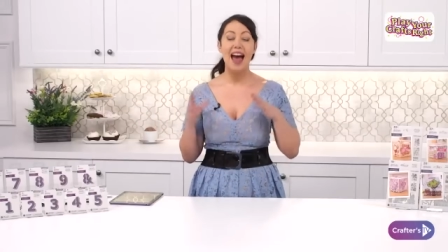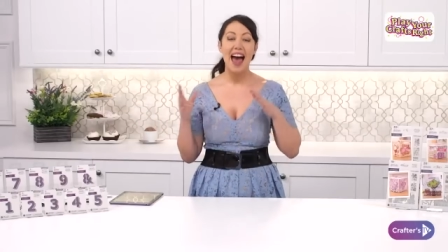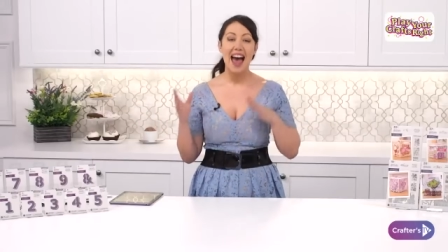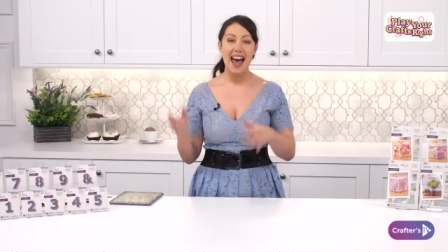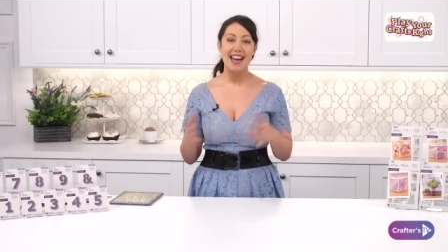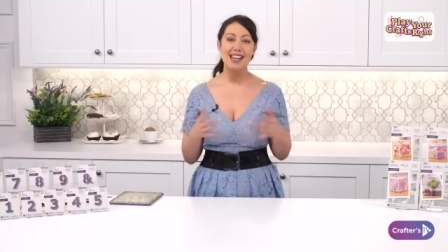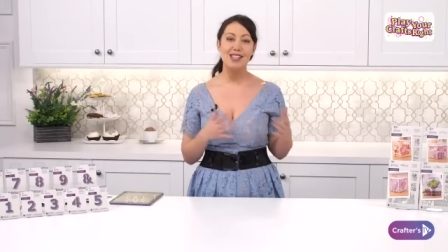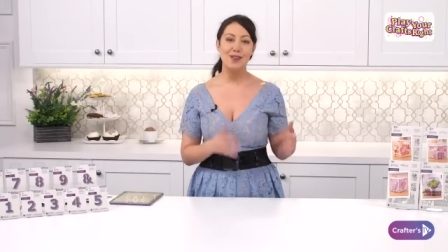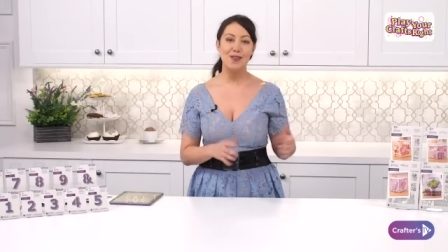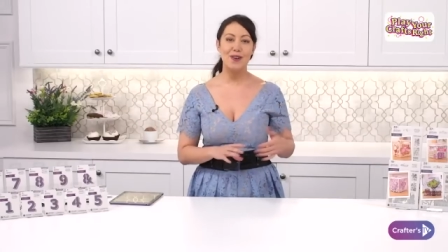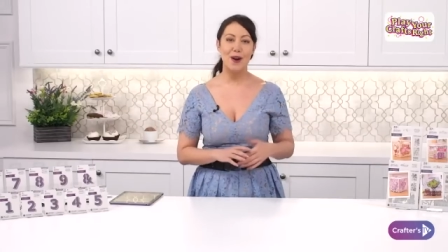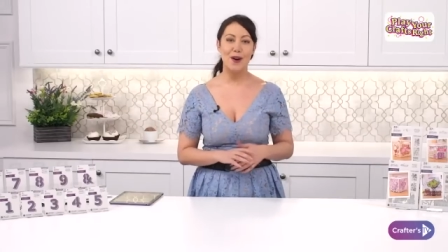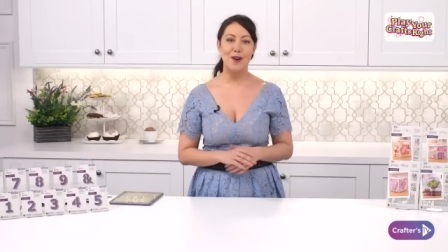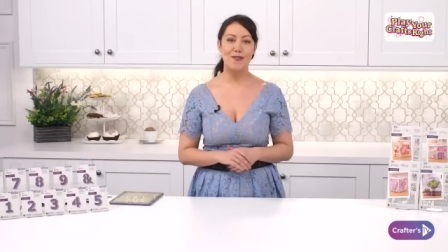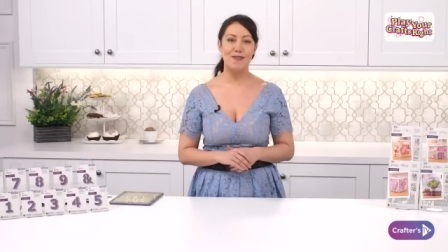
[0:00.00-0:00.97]
Head
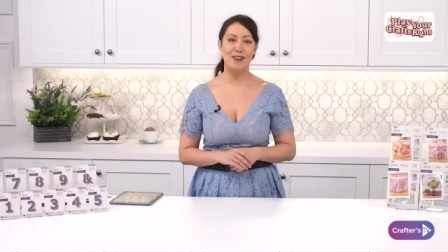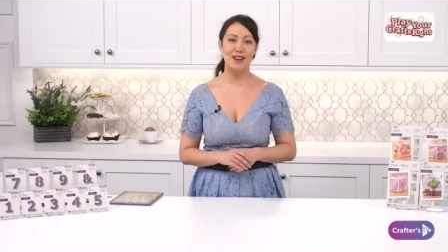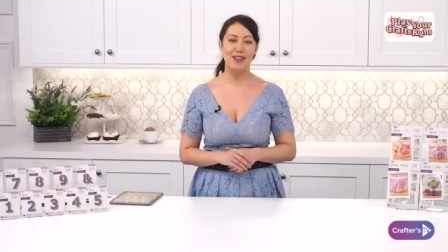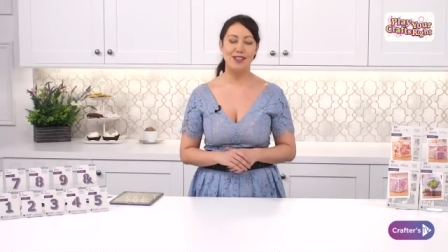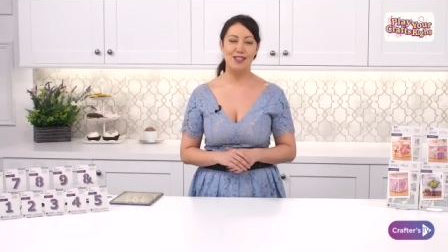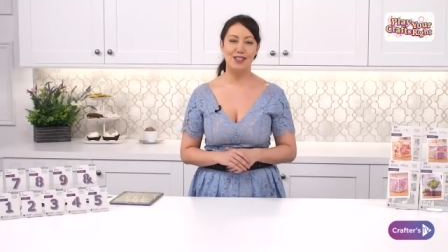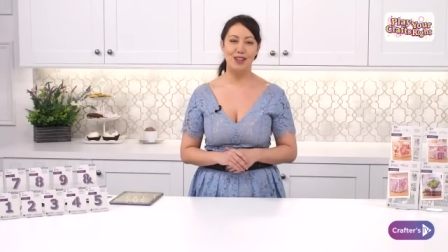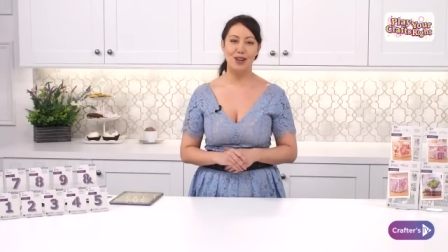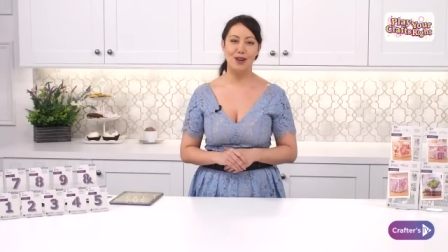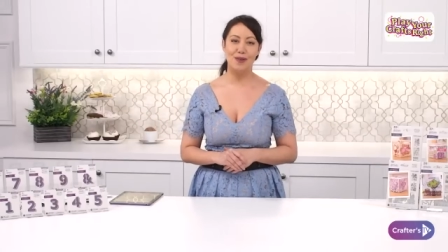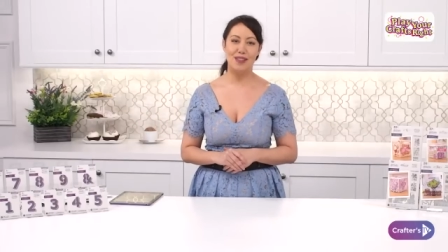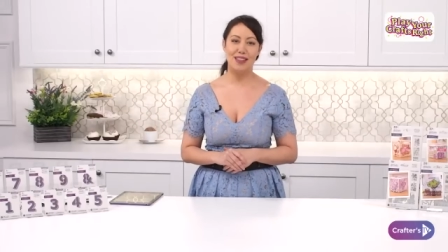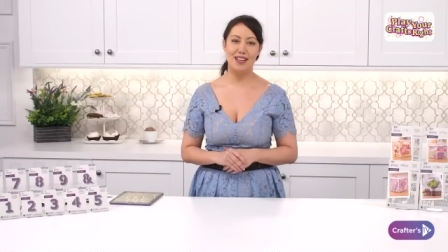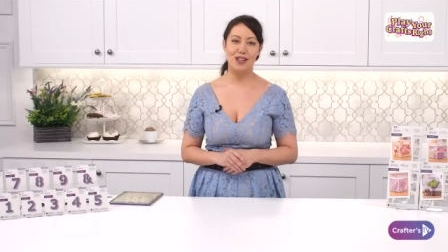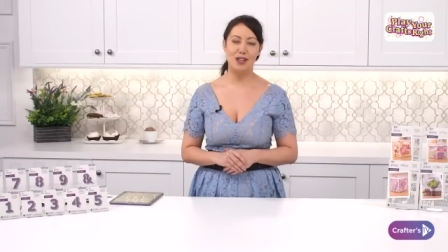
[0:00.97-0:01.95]
on over
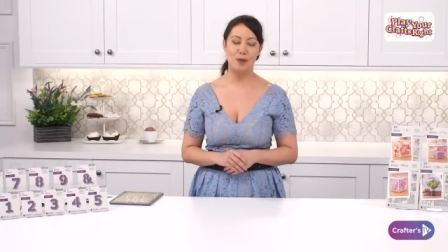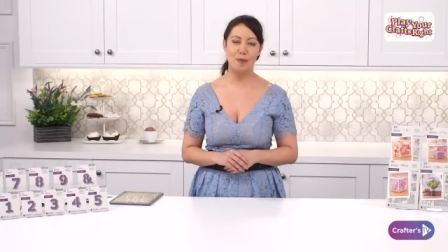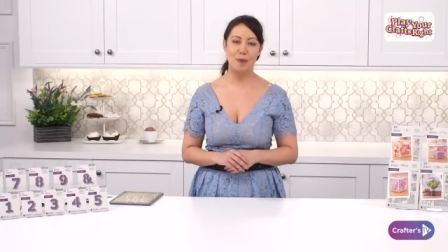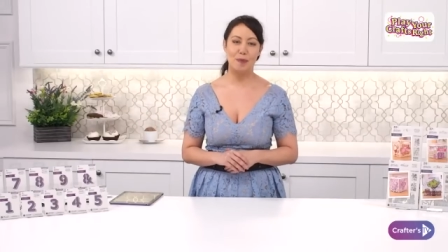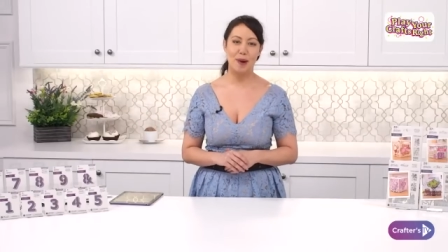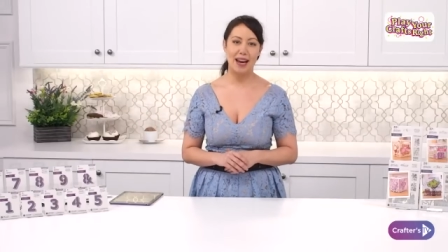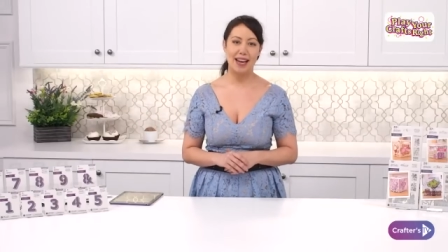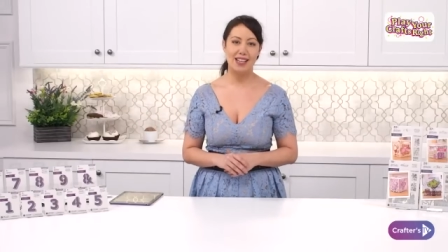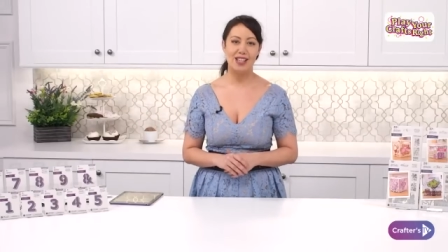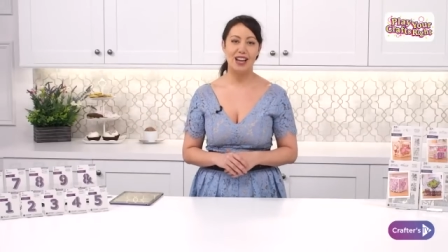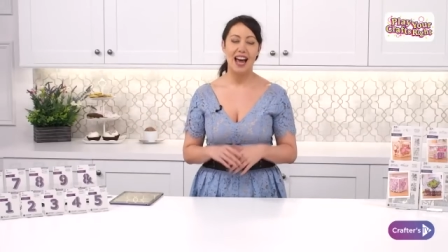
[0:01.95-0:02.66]
to the shopping page